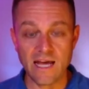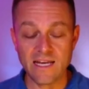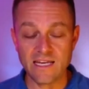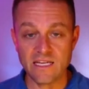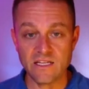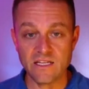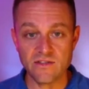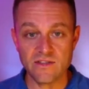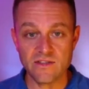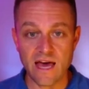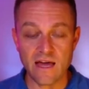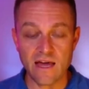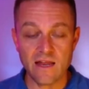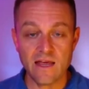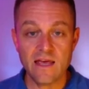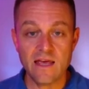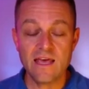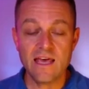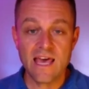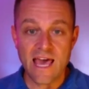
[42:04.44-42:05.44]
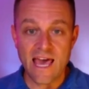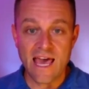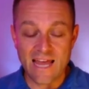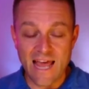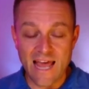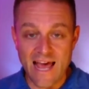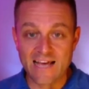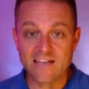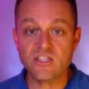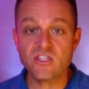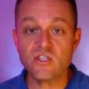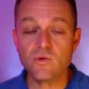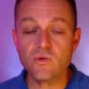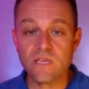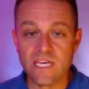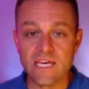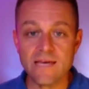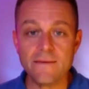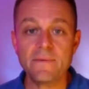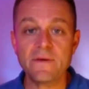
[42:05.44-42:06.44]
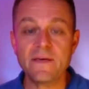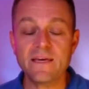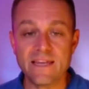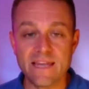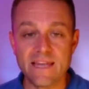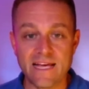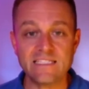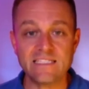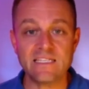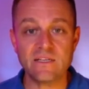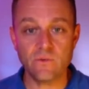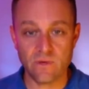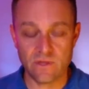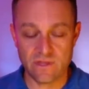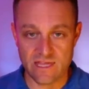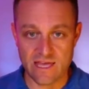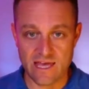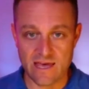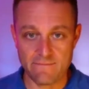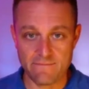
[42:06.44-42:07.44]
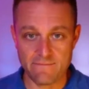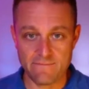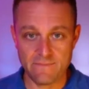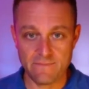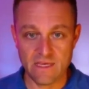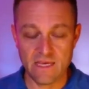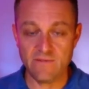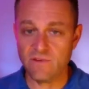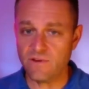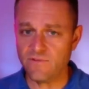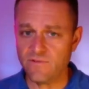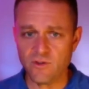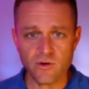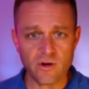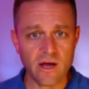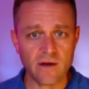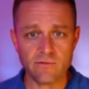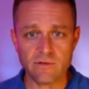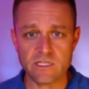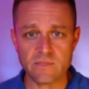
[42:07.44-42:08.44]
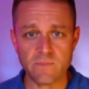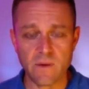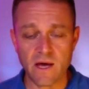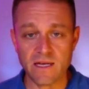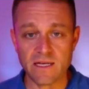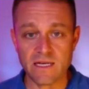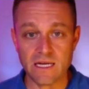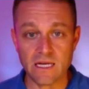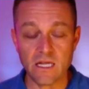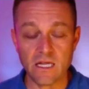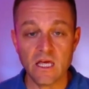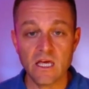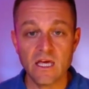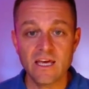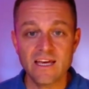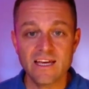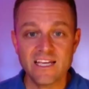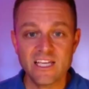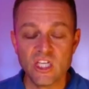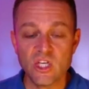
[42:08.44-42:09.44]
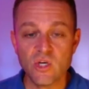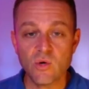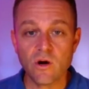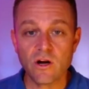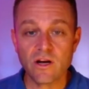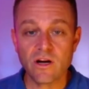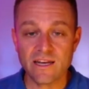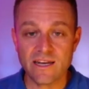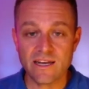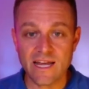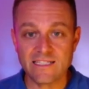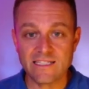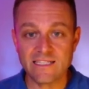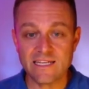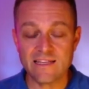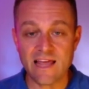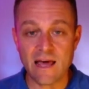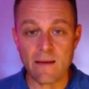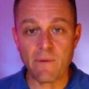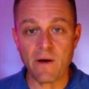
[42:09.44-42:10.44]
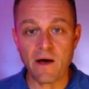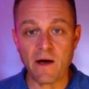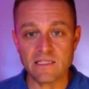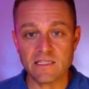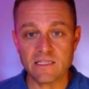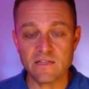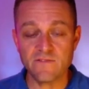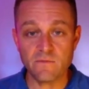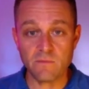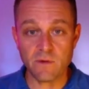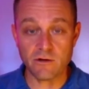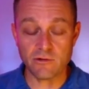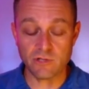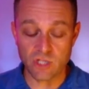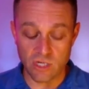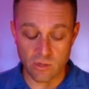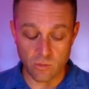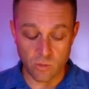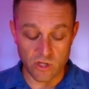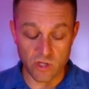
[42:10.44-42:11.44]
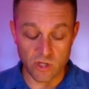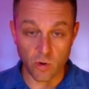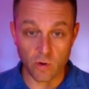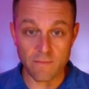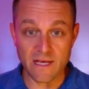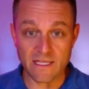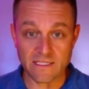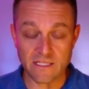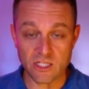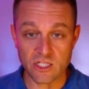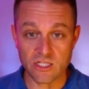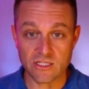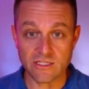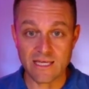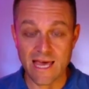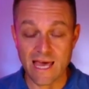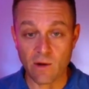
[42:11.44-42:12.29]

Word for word: I need to do that. And as you keep connecting with them, even if they're not responding, you are connecting that positive emotion with your messages.